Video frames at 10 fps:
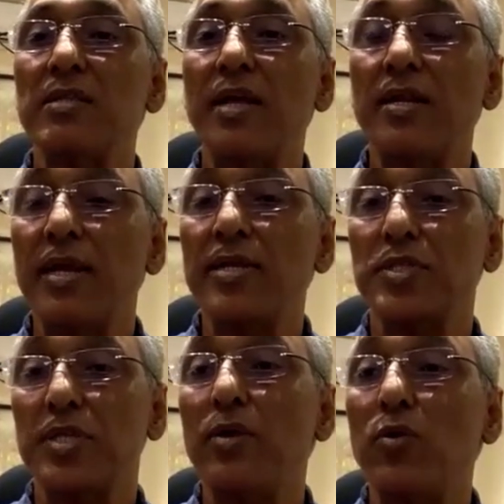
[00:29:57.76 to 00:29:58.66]
that,
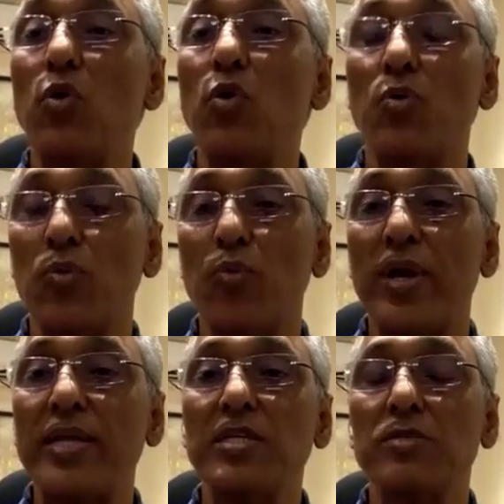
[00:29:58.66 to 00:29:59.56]
yes, I know
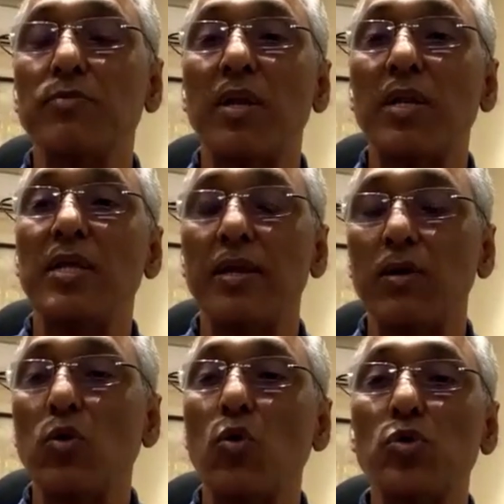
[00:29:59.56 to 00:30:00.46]
where this money can
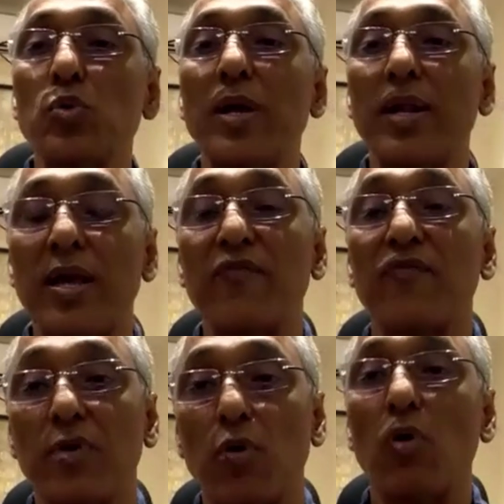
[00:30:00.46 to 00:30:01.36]
go to and I've
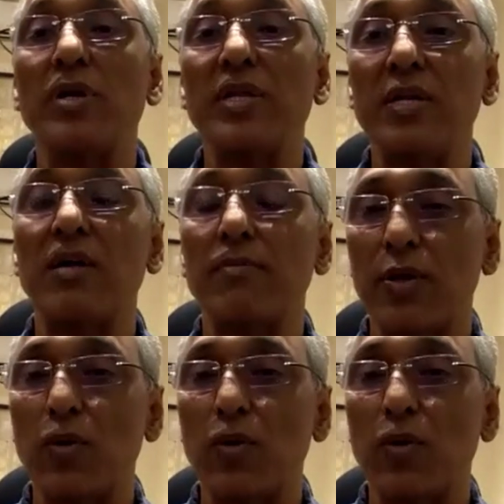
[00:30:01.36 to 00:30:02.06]
already done my